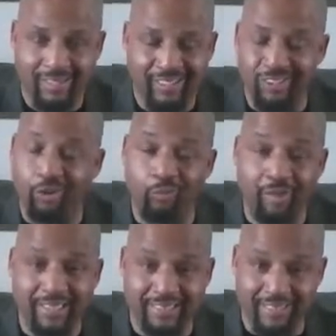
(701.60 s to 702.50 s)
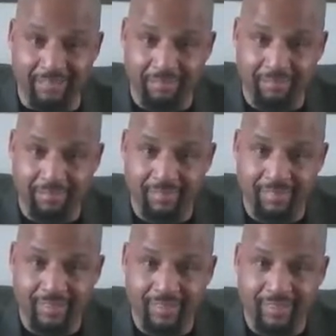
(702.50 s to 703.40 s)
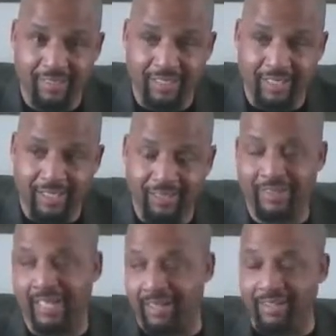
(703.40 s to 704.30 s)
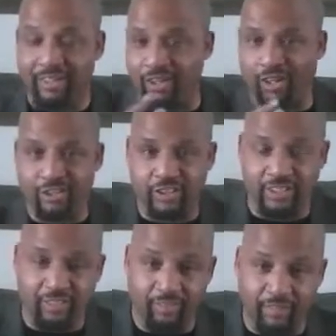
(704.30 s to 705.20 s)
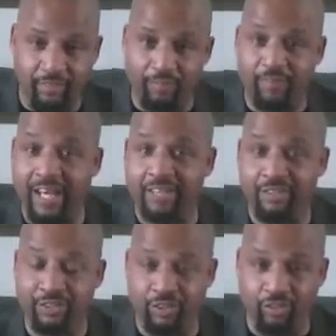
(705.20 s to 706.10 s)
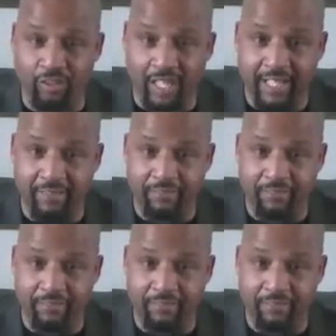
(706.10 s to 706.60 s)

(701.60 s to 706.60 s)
No wisdom. You got other cultures don't even value your life.